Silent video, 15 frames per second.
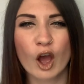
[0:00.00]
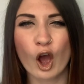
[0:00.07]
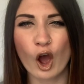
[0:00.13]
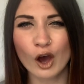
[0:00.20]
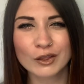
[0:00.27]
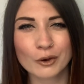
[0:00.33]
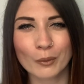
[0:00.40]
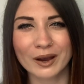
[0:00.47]

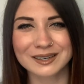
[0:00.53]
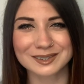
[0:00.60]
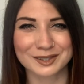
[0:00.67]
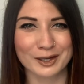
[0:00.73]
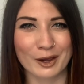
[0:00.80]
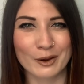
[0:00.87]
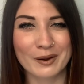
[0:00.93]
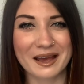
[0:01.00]
otherwise
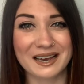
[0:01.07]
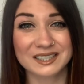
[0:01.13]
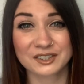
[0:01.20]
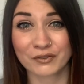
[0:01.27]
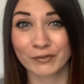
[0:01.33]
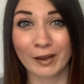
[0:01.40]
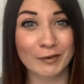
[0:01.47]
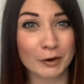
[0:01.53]
known as
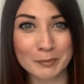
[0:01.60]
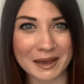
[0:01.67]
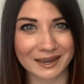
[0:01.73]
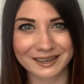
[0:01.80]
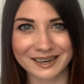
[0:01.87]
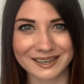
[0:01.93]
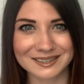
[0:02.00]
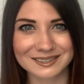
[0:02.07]

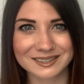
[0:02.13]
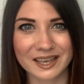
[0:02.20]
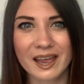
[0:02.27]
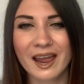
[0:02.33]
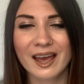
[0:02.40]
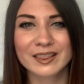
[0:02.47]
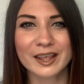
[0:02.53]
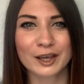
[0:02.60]
ferromagnets,
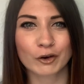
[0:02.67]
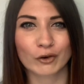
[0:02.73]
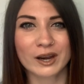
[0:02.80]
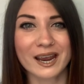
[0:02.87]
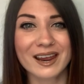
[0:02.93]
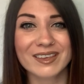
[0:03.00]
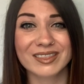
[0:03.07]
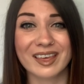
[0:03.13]
and they
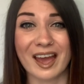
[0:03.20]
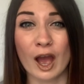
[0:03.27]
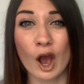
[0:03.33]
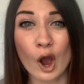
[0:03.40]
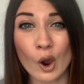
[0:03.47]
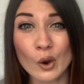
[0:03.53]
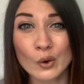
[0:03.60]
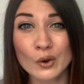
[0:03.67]
create their
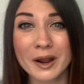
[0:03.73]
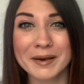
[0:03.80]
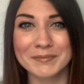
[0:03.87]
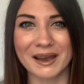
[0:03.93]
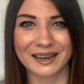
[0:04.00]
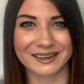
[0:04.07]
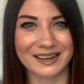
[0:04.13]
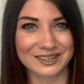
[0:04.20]
own
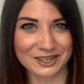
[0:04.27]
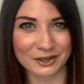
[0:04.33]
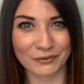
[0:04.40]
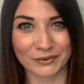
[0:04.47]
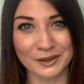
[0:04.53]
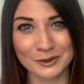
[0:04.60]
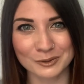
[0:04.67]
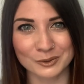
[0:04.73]
magnetic
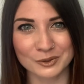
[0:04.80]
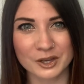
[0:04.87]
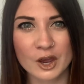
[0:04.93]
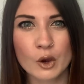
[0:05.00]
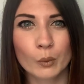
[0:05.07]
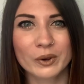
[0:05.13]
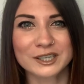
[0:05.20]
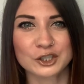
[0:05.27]
field,
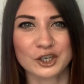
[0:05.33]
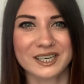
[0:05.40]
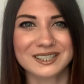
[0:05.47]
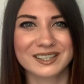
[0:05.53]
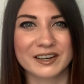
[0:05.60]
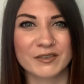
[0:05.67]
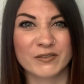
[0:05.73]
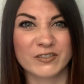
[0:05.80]
which is
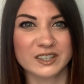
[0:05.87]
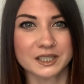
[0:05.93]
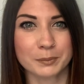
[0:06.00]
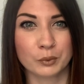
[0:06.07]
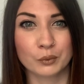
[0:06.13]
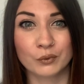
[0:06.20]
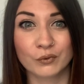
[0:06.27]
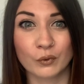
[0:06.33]
an
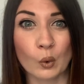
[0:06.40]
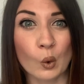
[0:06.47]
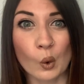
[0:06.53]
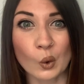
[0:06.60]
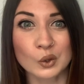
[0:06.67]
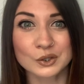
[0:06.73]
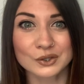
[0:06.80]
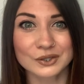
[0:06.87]
invisible
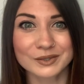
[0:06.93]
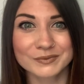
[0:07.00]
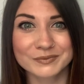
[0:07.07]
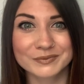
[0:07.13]
force.